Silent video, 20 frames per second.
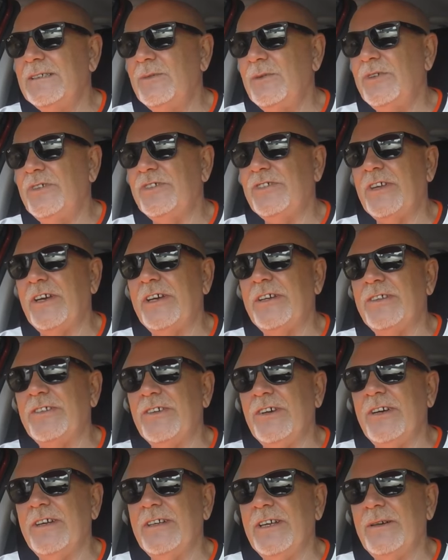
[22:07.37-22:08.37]
Will he stay in
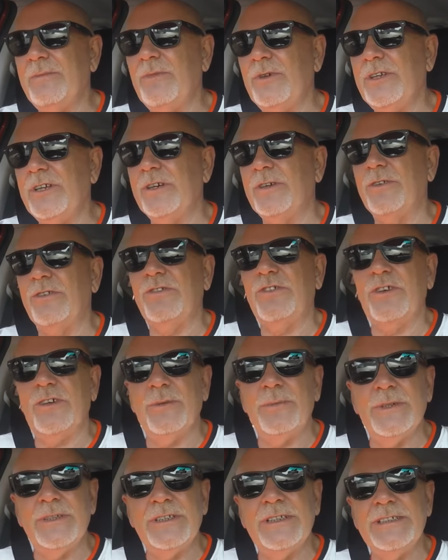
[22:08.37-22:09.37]
Thailand? Will he go to
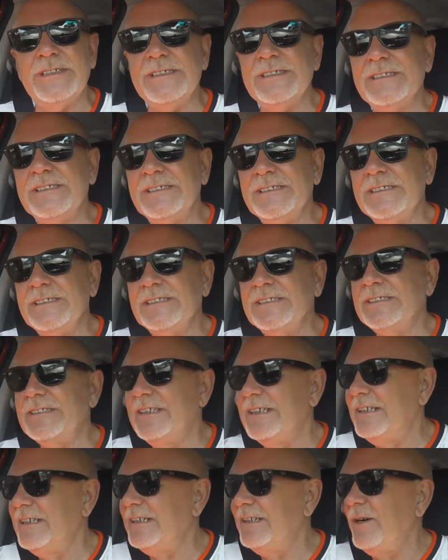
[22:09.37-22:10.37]
Germany?
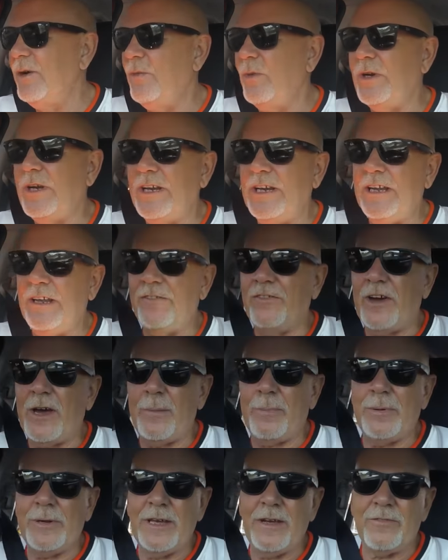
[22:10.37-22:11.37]
Will he live
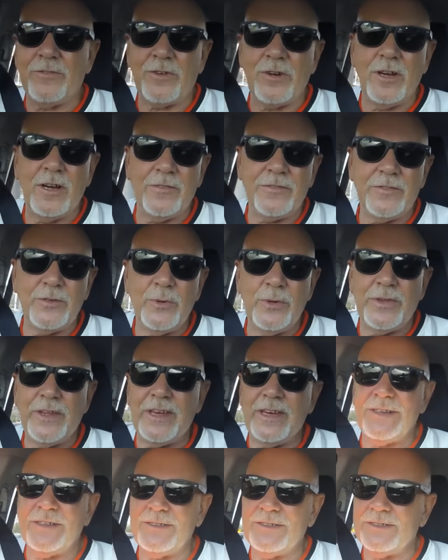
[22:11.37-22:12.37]
happily ever after with
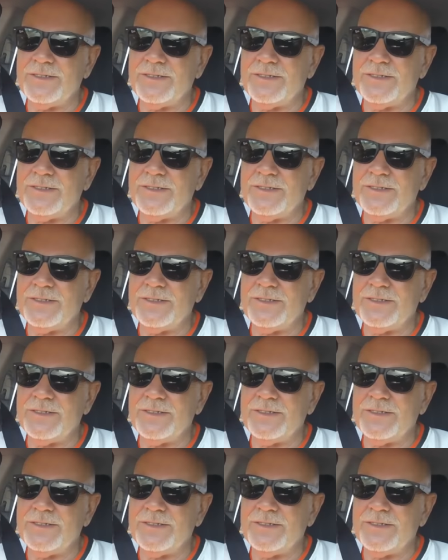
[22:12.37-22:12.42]
X?